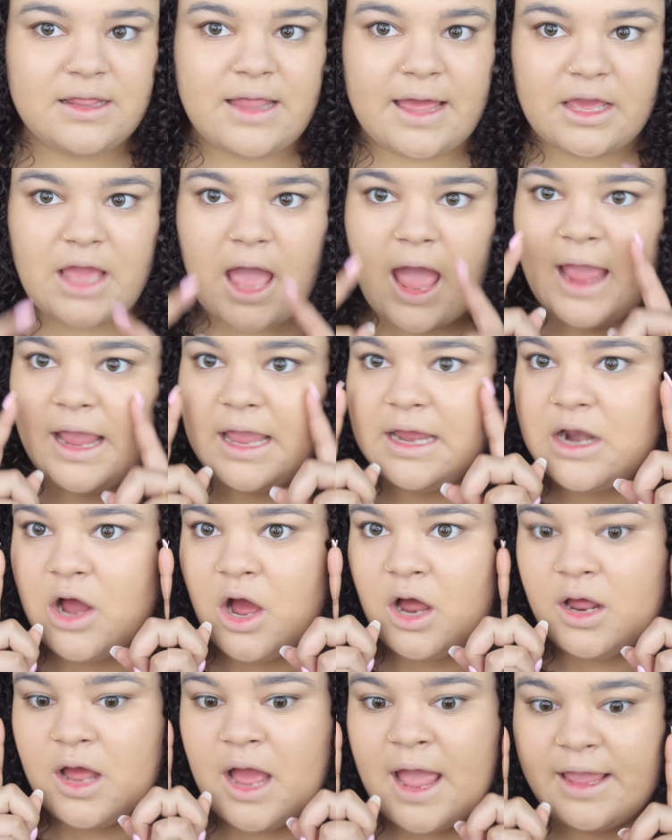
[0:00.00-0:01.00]
Like I
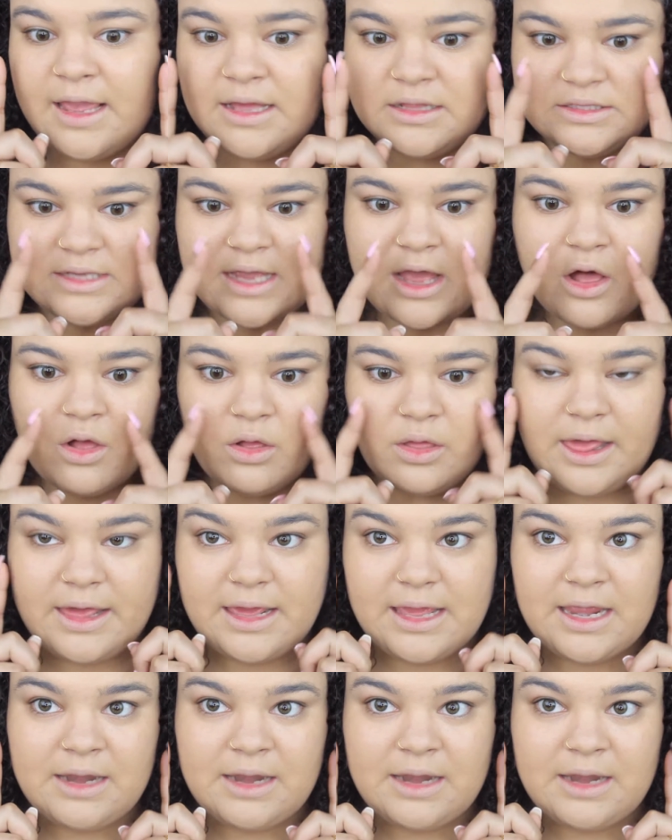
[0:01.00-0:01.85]
can tell, like